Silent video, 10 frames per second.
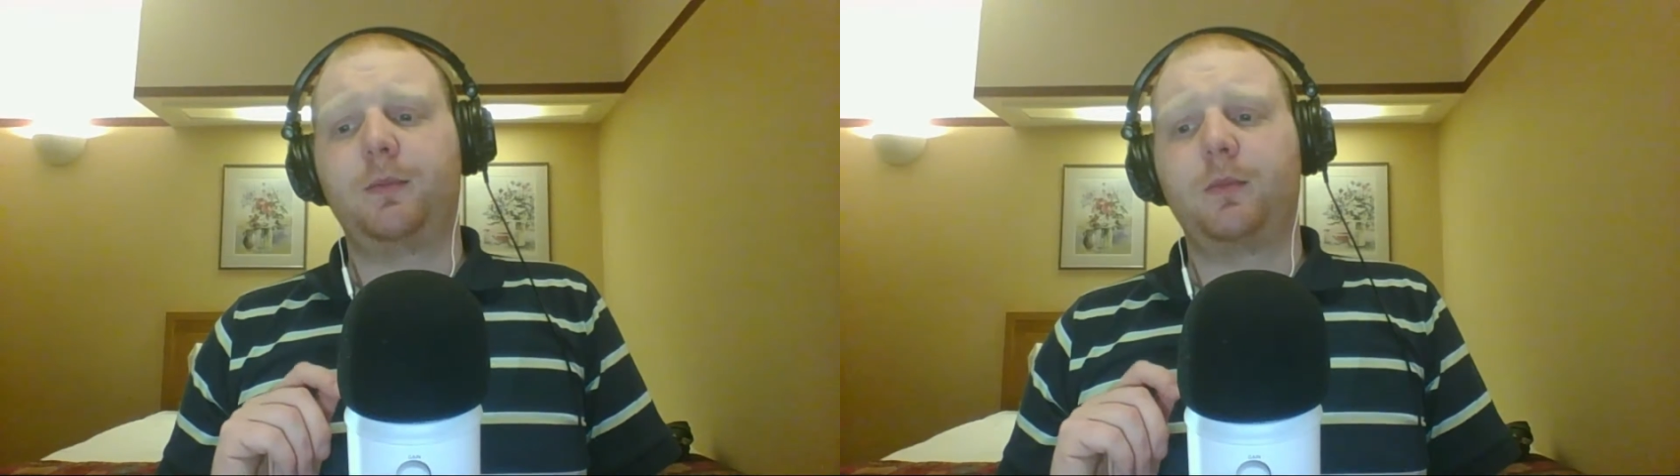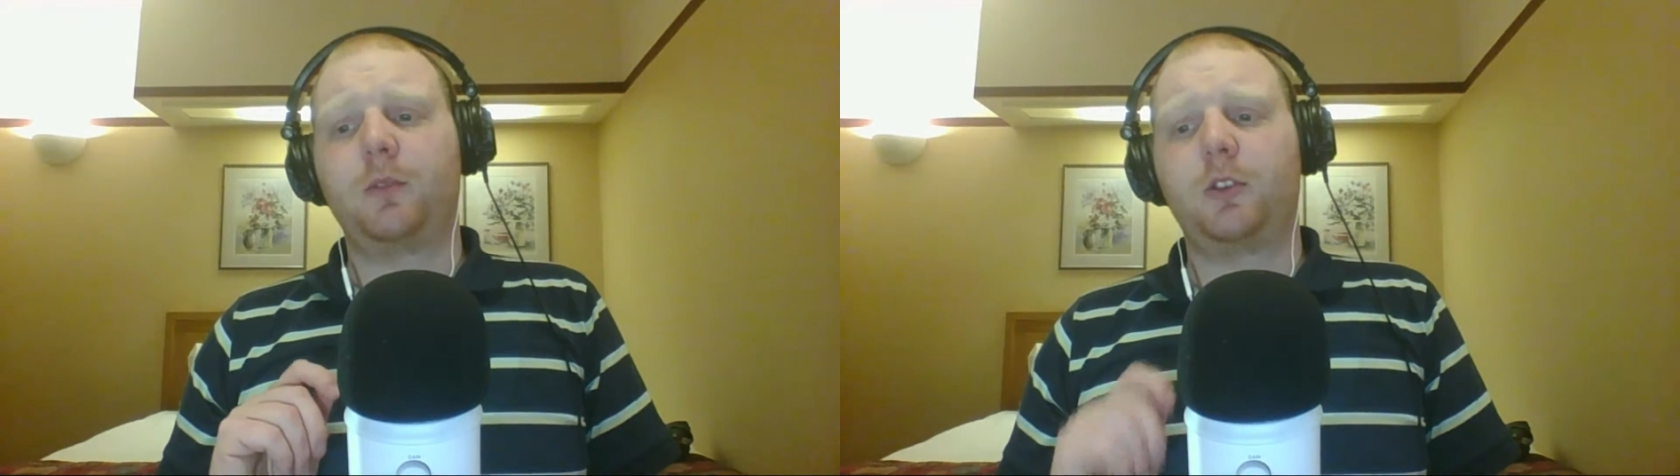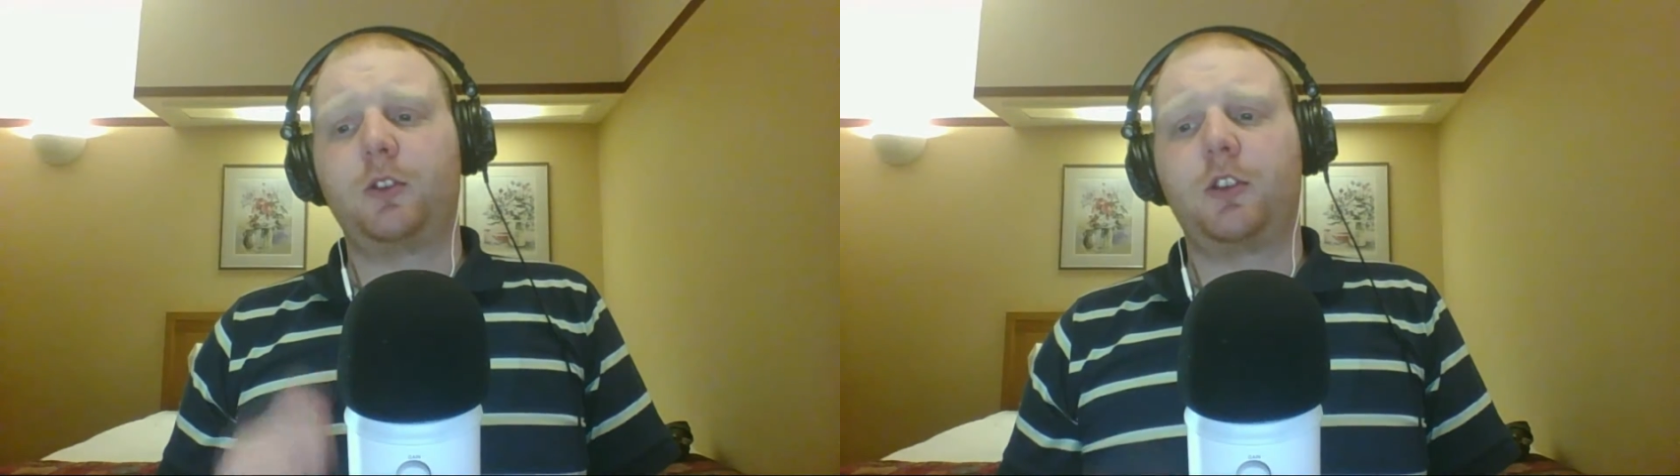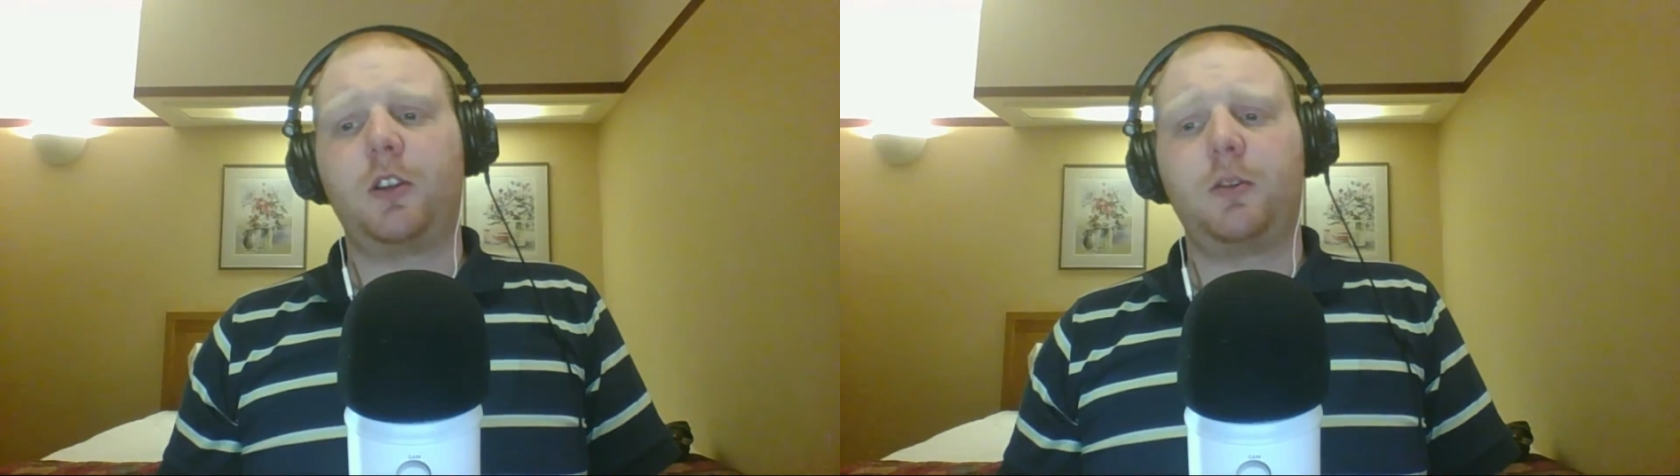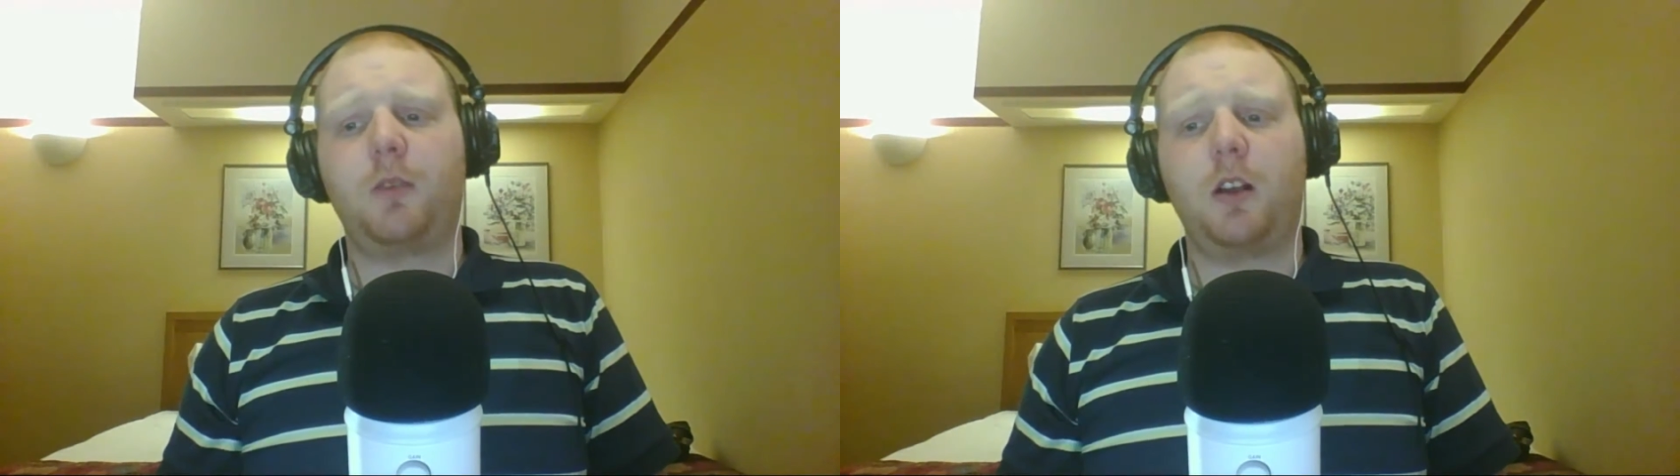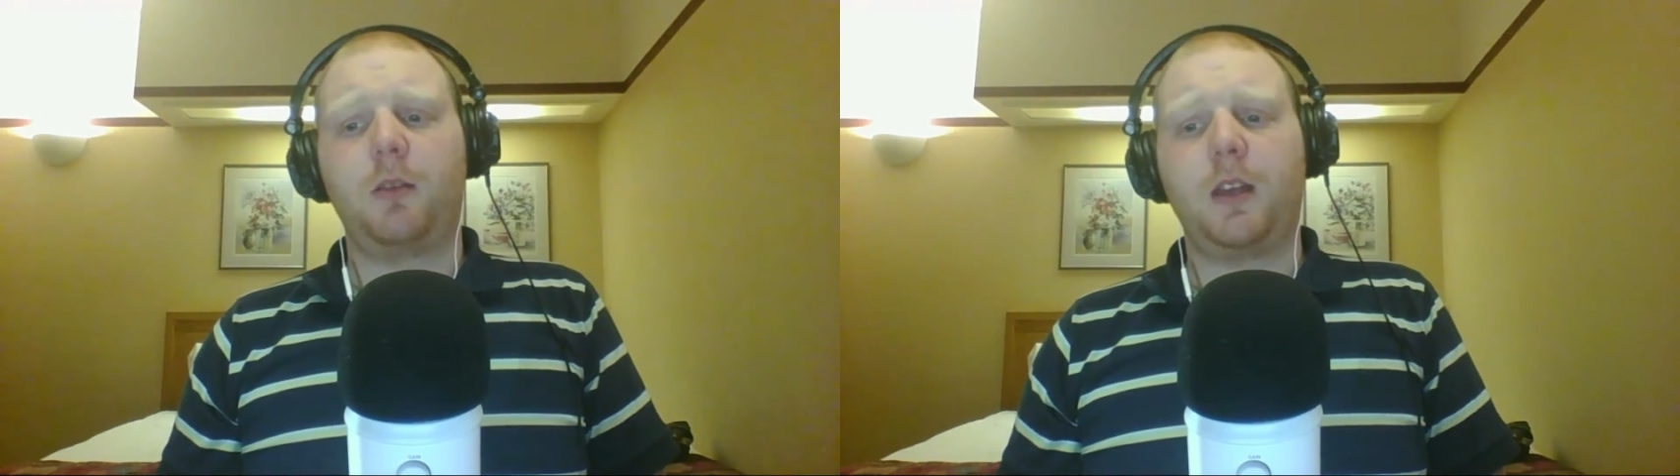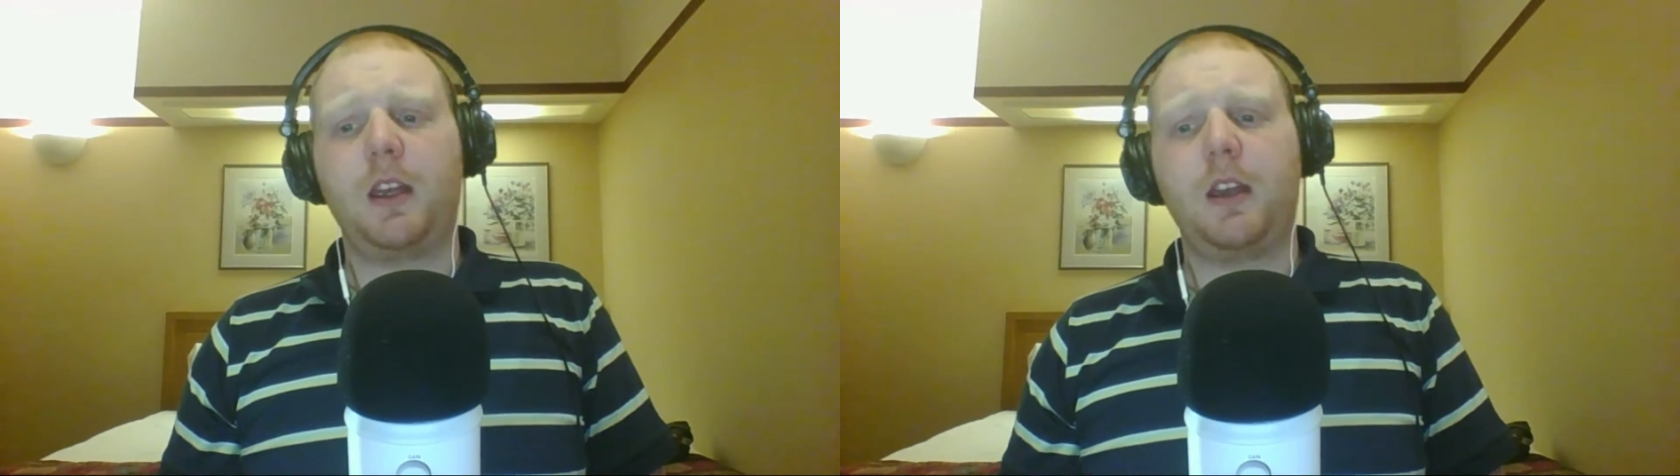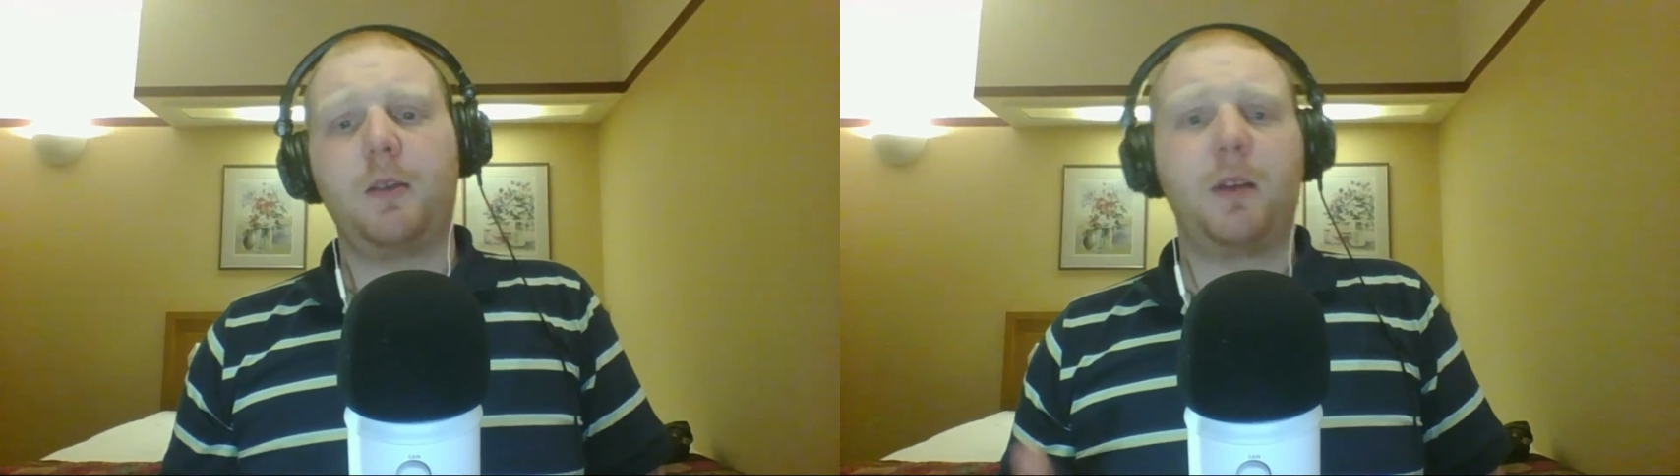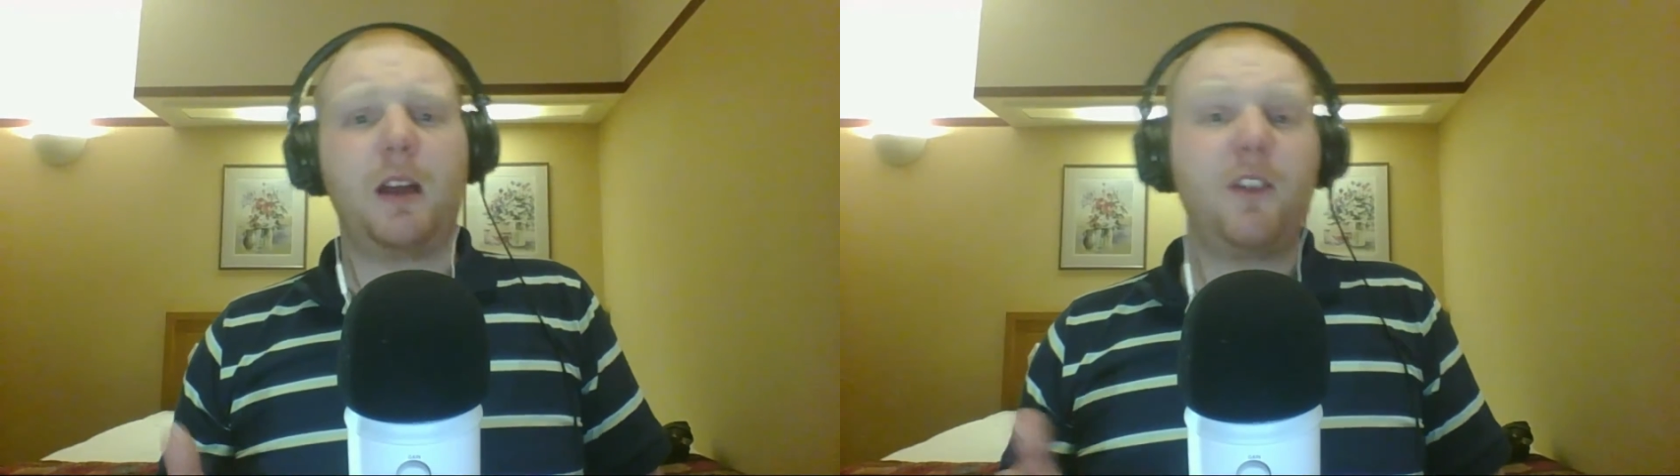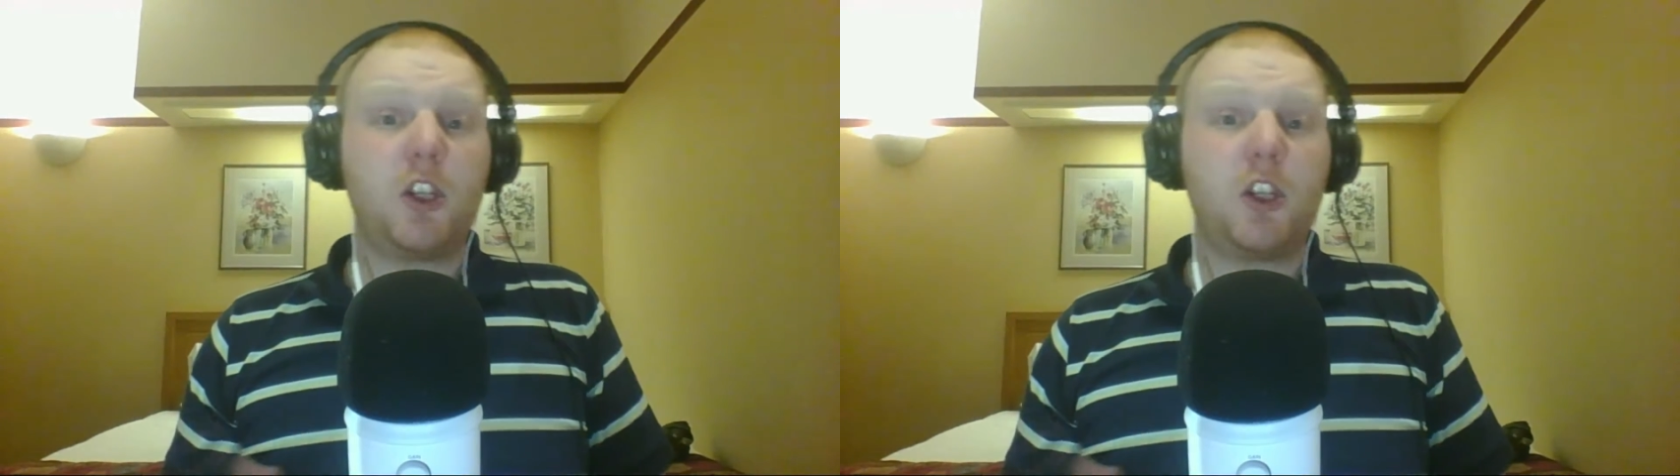Also, while we're here and we're having